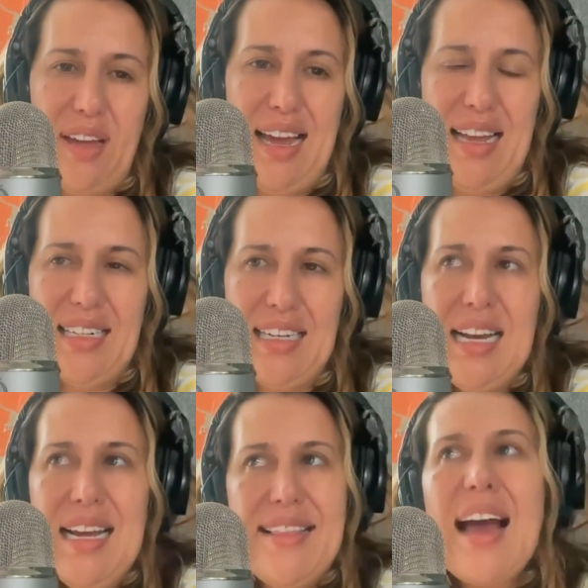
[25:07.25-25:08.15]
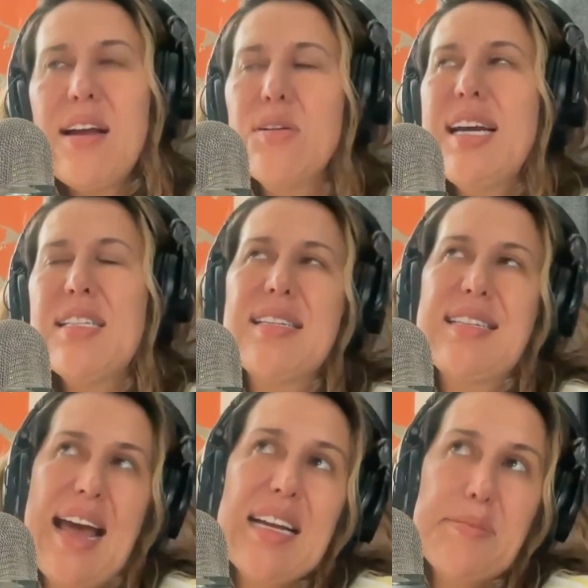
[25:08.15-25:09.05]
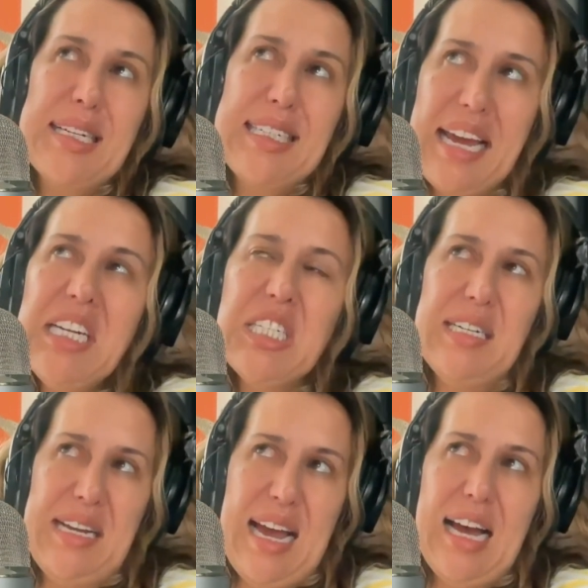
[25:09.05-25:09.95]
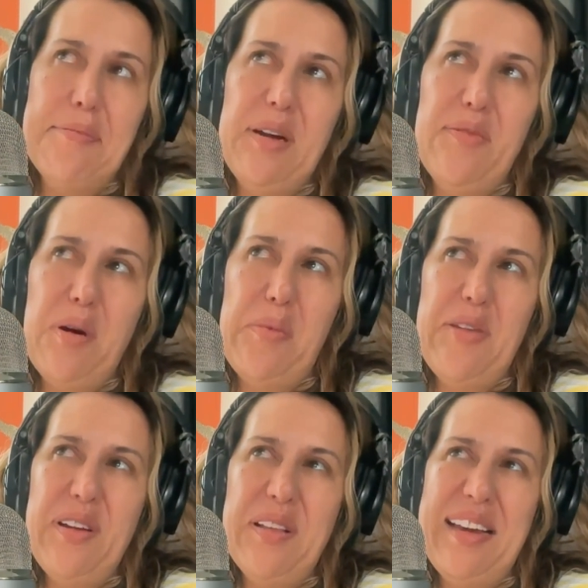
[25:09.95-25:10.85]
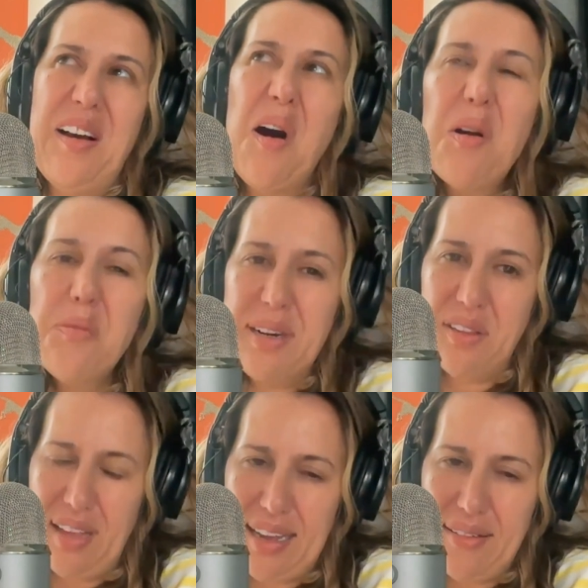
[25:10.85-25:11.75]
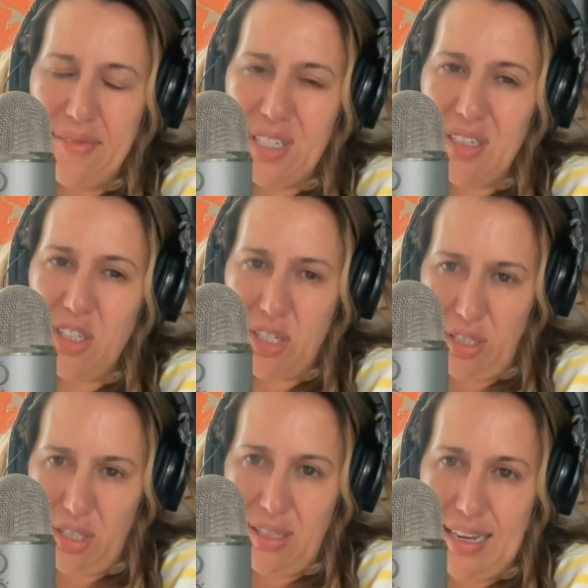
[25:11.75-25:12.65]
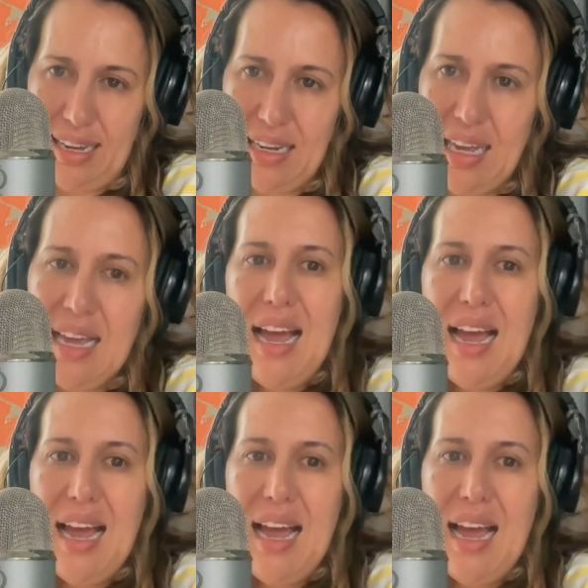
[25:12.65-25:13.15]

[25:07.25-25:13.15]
And that creates this expectation gap of what we feel like our real lives should look like.